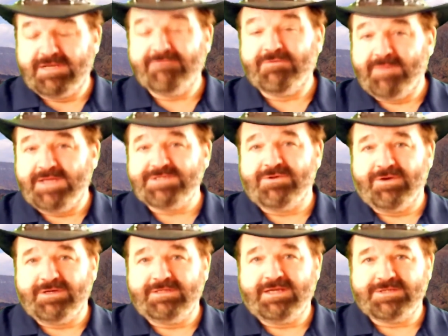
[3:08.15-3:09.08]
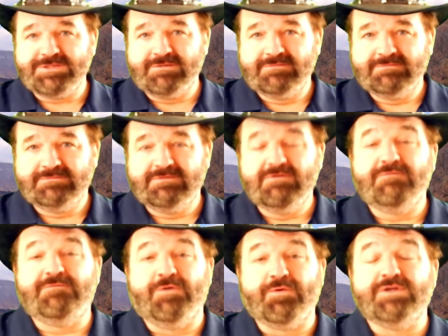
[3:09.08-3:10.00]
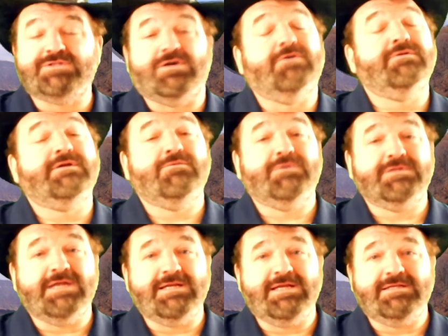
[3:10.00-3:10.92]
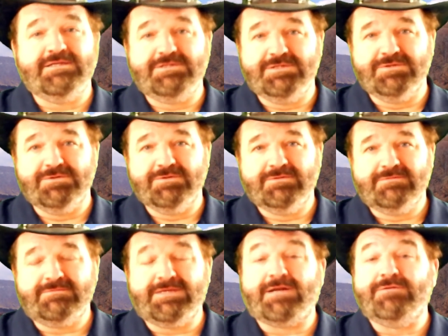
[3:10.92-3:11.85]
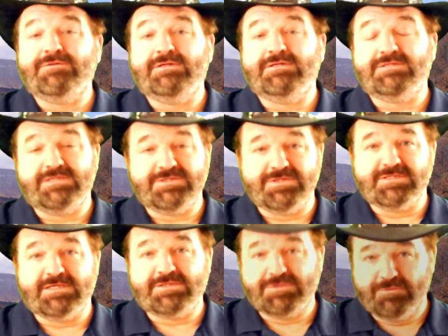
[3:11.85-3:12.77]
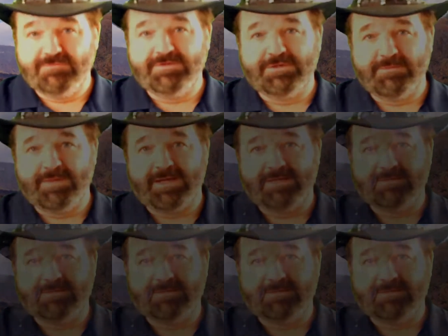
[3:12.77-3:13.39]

information architecture focus only on what they need to do, not on the decisions a tool vendor made.